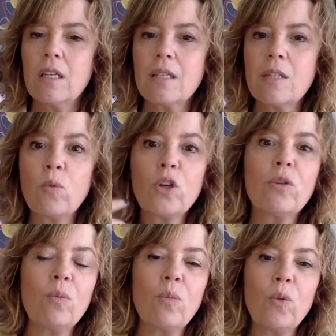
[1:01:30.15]
So
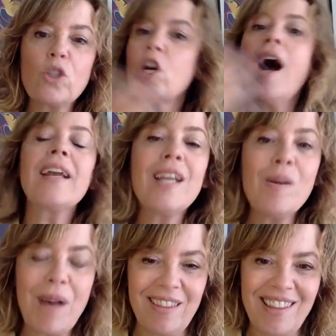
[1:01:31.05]
we're talking
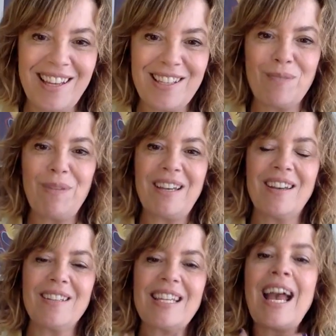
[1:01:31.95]
about this
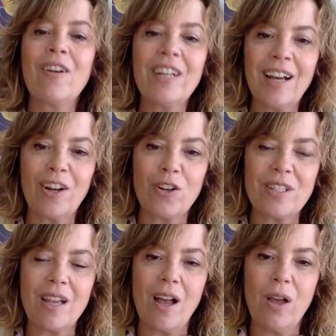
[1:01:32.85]
because counting on
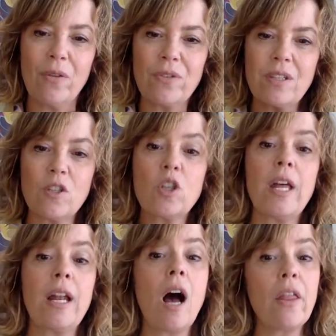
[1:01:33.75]
ourselves so
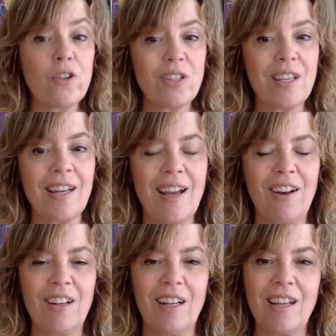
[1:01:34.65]
that others can
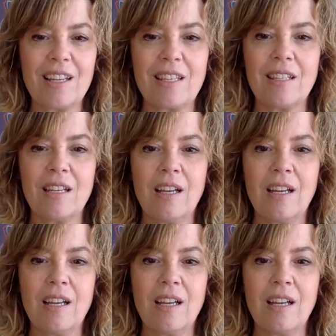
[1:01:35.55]
count on us